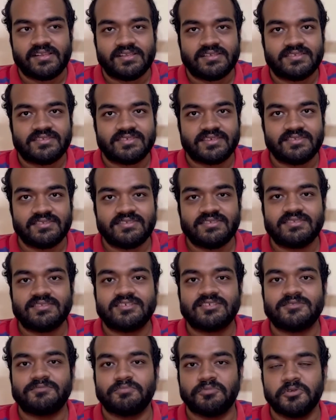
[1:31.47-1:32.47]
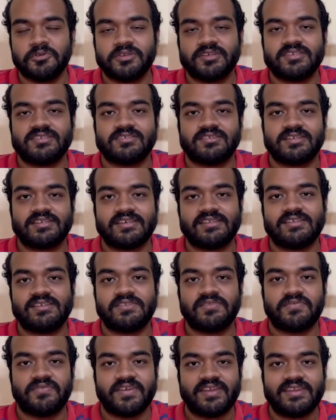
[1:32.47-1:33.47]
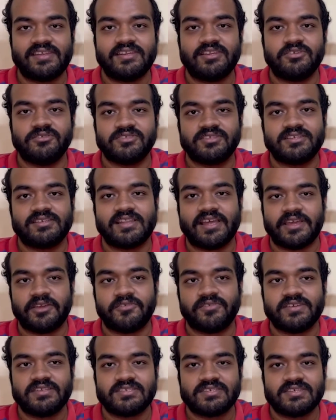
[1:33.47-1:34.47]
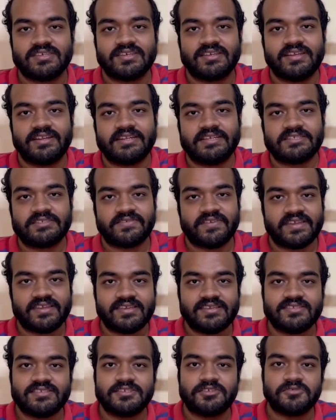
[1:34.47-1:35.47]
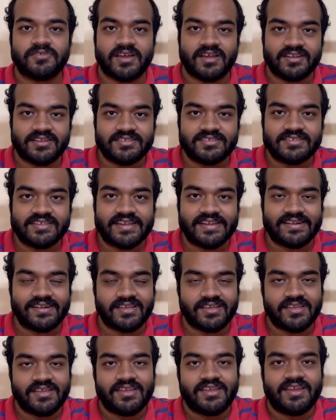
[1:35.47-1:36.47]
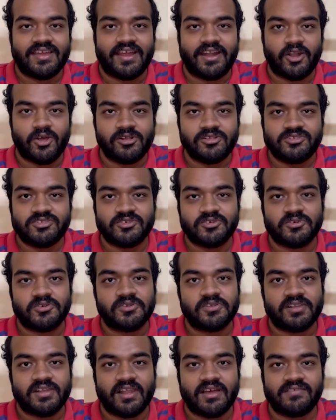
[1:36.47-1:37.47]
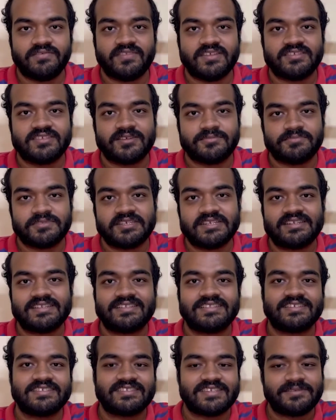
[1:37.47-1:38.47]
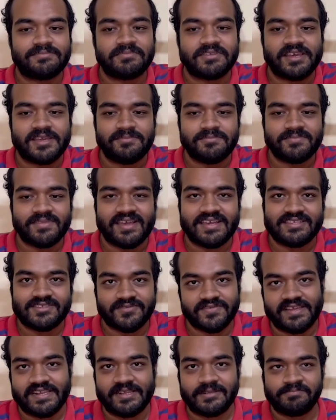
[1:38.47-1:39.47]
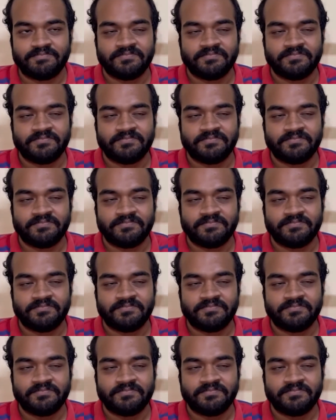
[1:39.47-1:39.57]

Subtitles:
Since this book is written in very lucid language, it is very easy to understand and also love the subject in the same time as well.